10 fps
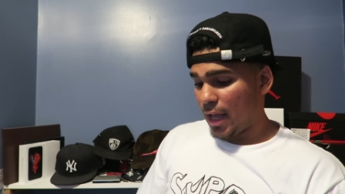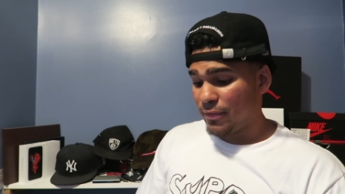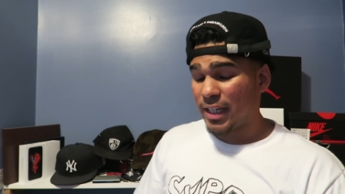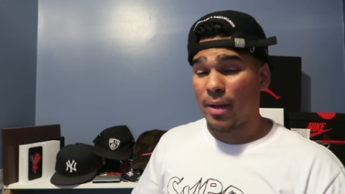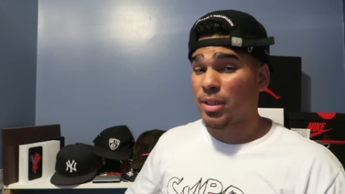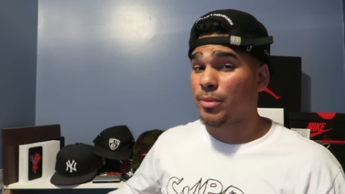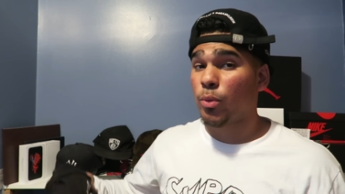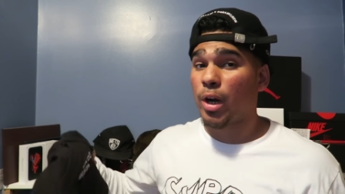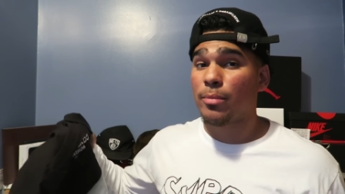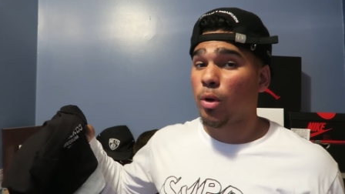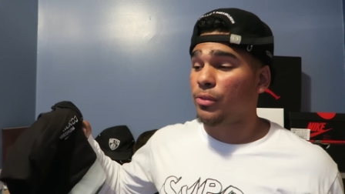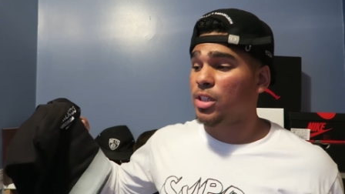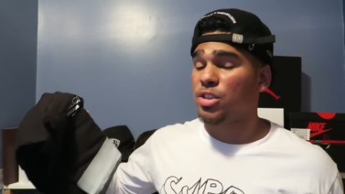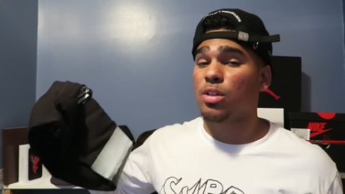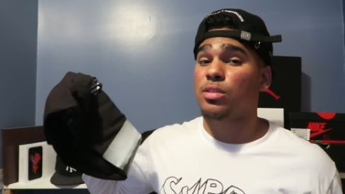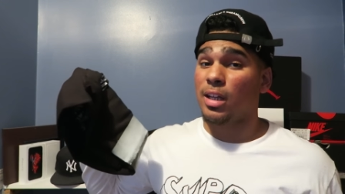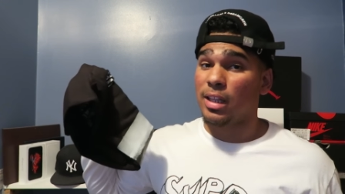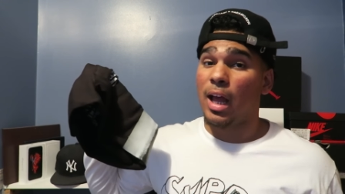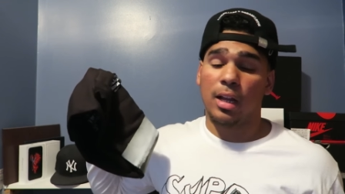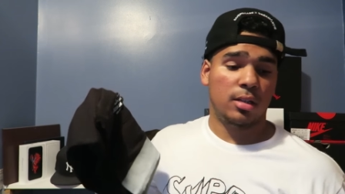I feel like I'm gonna be wearing both these shirts a
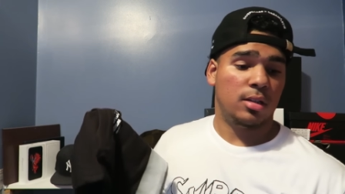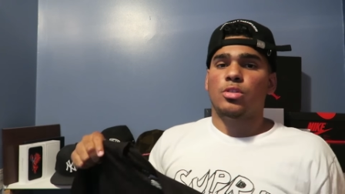lot.